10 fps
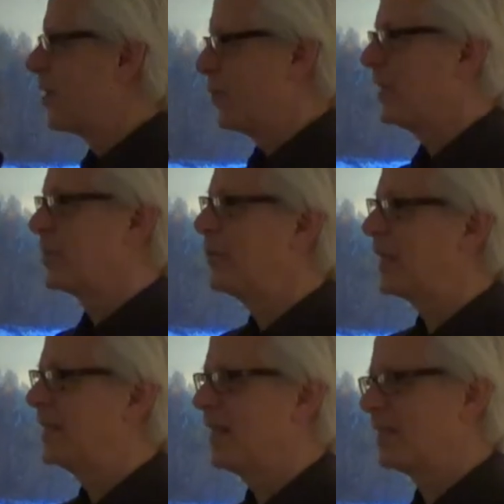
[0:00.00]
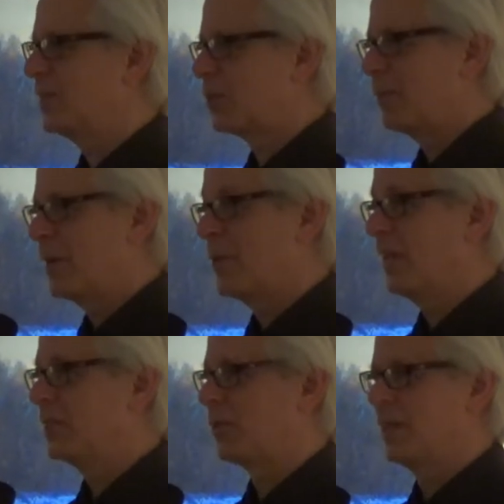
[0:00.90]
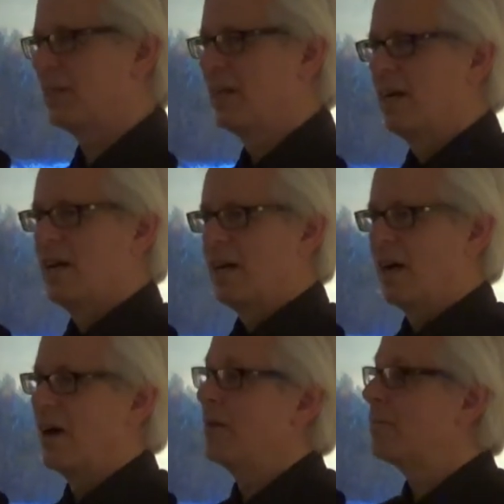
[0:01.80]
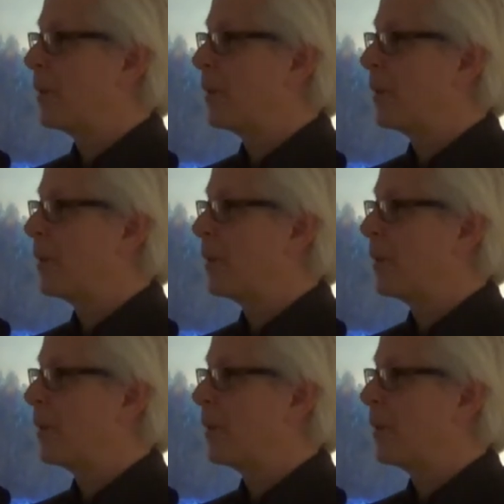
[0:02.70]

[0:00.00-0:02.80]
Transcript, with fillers: fun to reconnect in so many ways with uh,